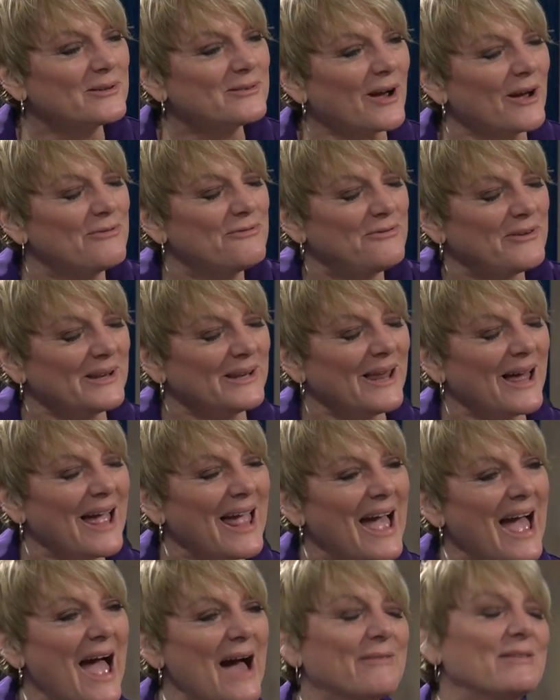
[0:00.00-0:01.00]
I feel I
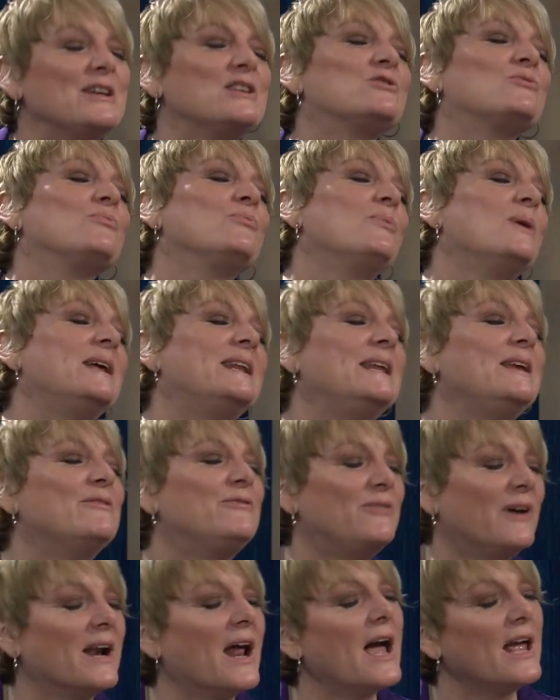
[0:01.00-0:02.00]
have. It's really
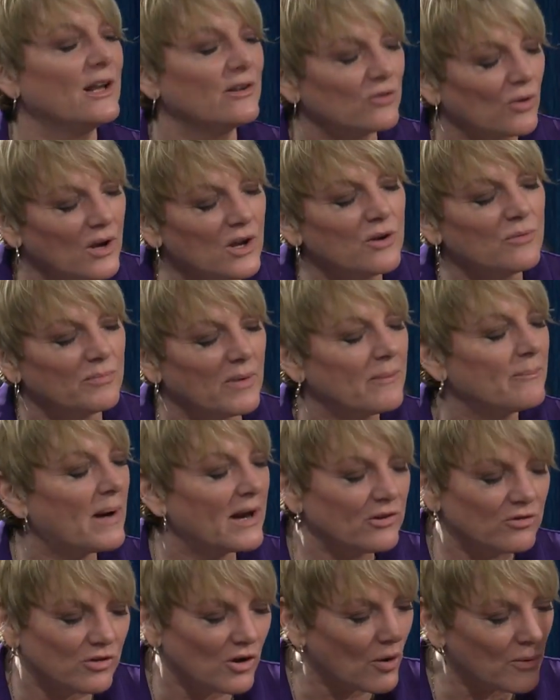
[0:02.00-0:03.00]
fun. I enjoy it.
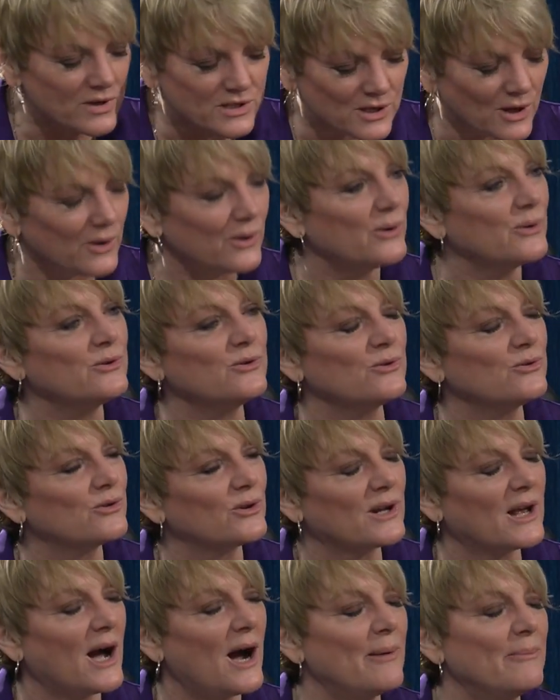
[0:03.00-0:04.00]
My show is a hoot. You
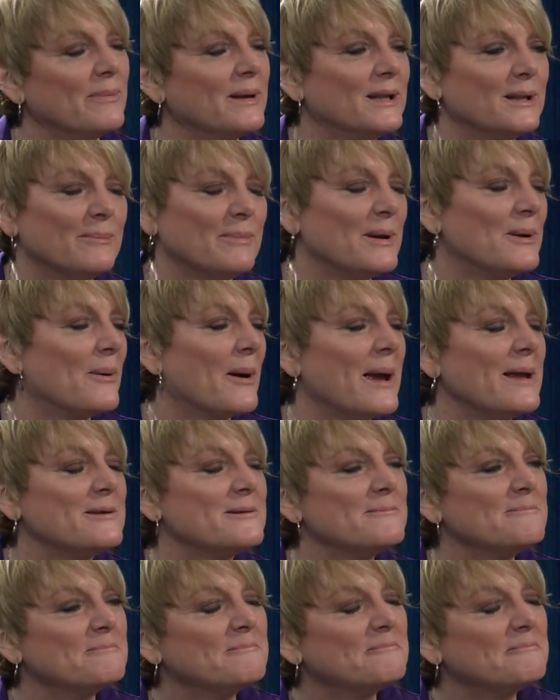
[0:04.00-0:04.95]
should come. It'll be great.